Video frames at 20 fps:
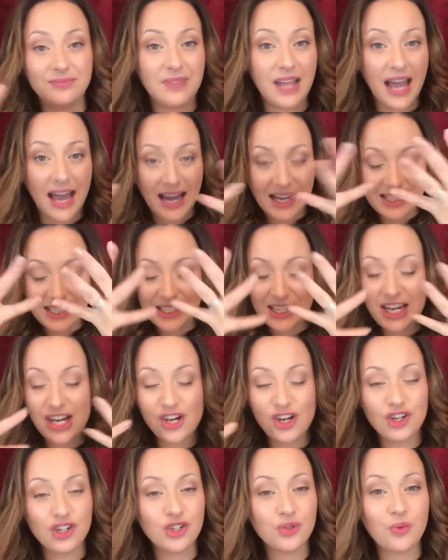had
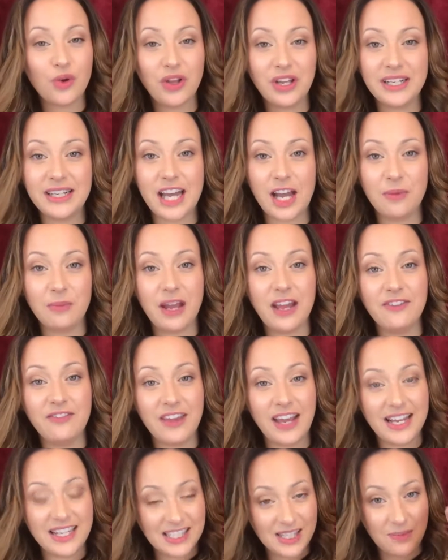tears rolling down my
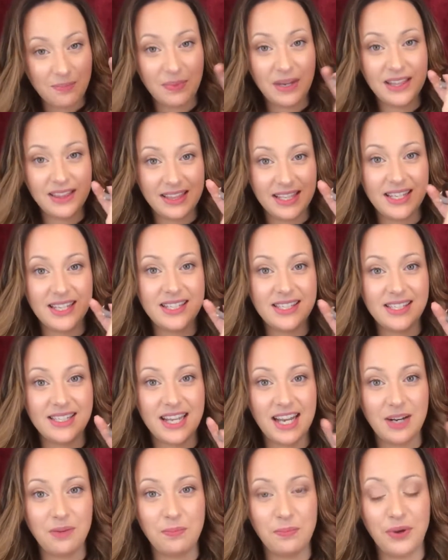face, but this
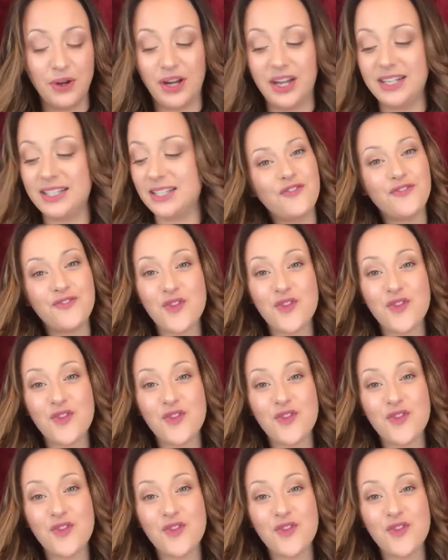stayed put.